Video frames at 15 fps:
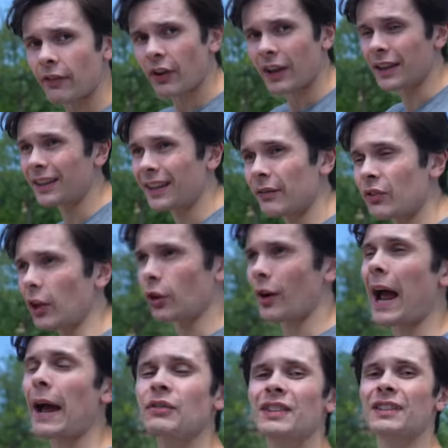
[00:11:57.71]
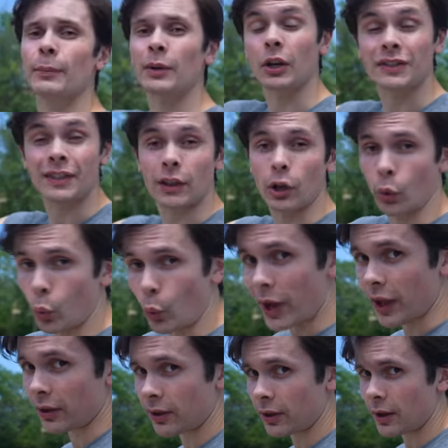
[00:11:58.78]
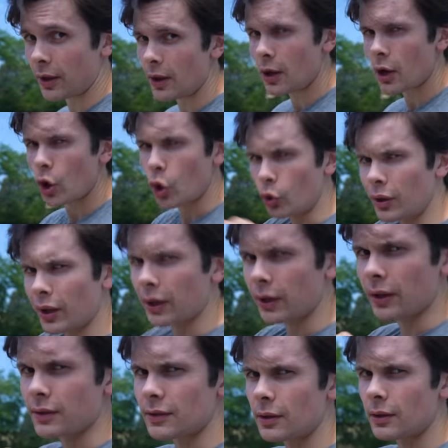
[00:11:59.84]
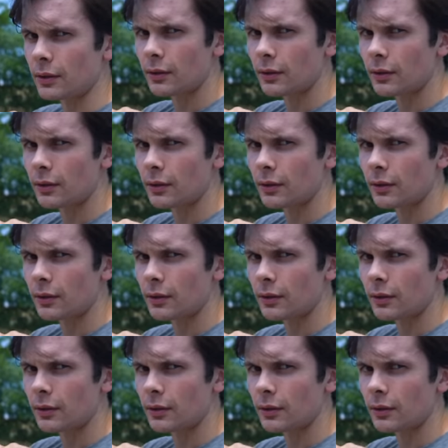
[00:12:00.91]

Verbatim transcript: and then give the other half to somebody else that they are with. Who do you think it is?